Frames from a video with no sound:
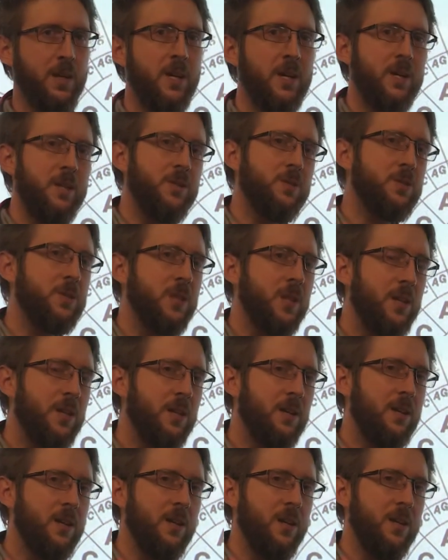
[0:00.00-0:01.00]
You
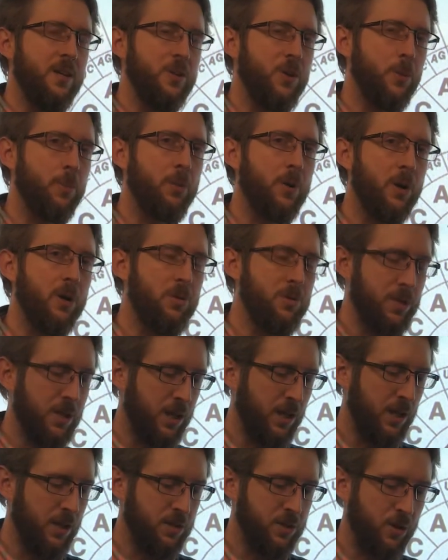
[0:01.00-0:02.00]
see, your
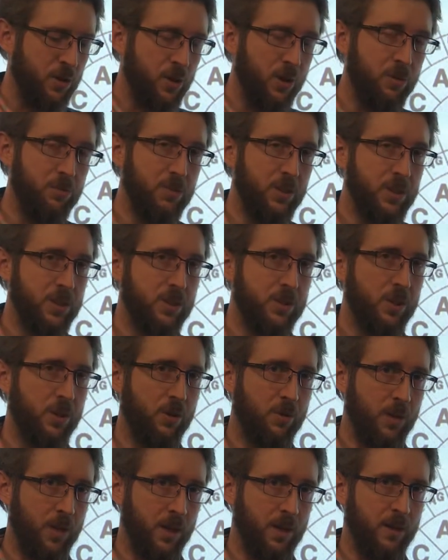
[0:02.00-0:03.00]
proteins are only so
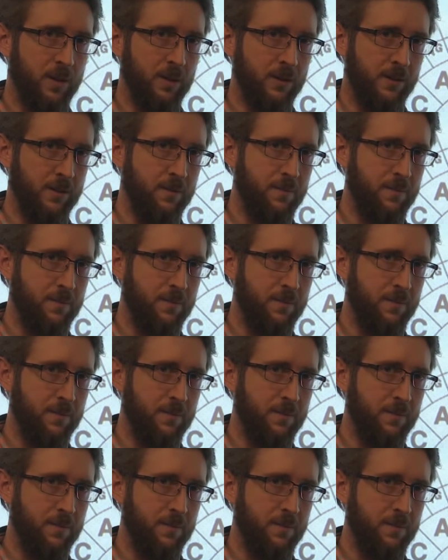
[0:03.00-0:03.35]
long.